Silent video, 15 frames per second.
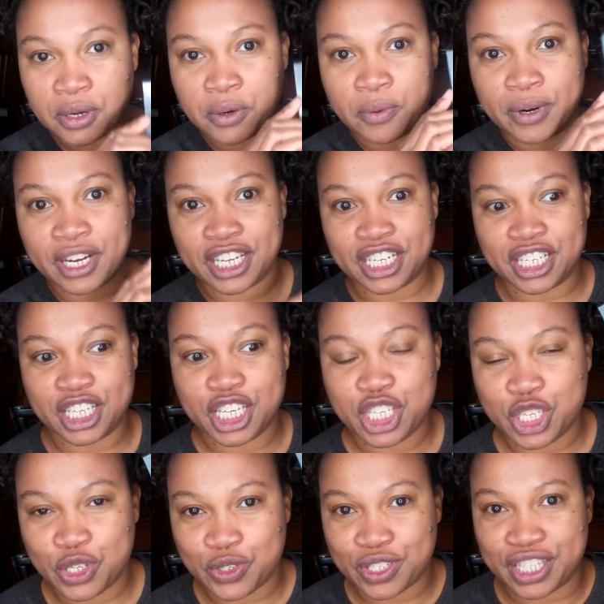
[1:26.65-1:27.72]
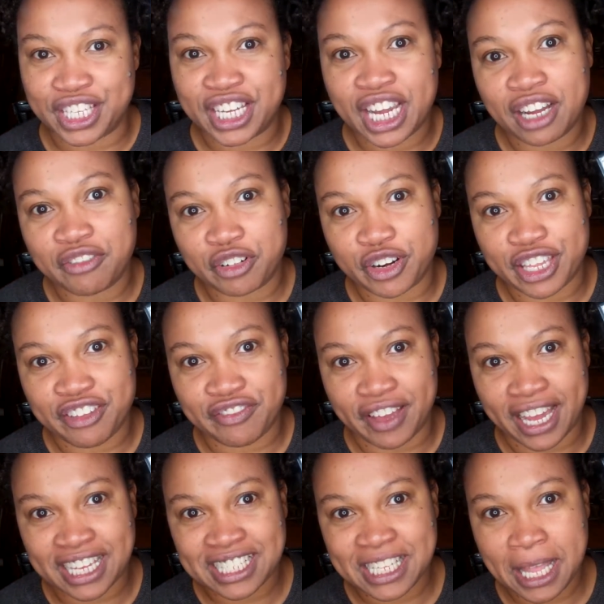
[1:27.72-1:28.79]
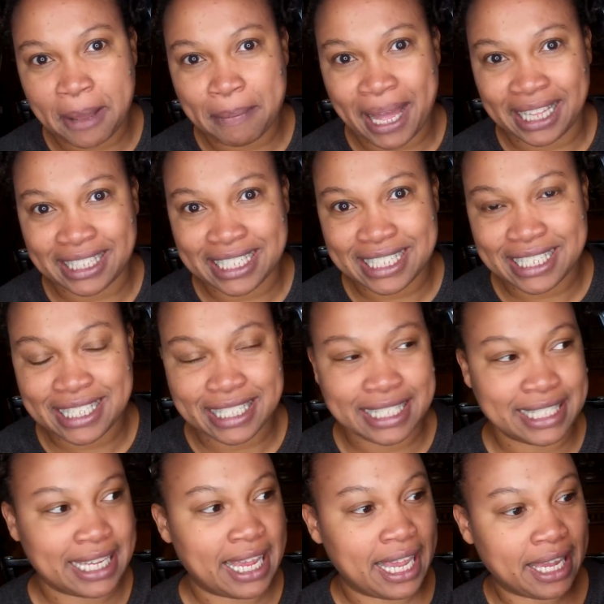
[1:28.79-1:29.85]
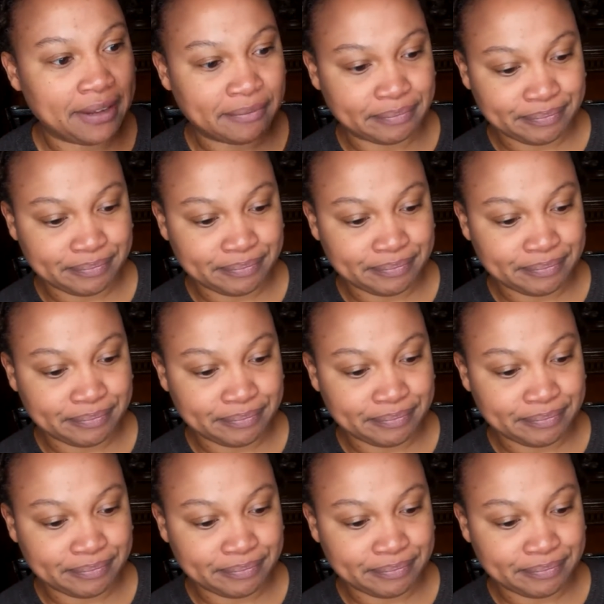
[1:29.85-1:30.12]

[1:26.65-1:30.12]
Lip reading: We're gonna use the Cover Effects palette today.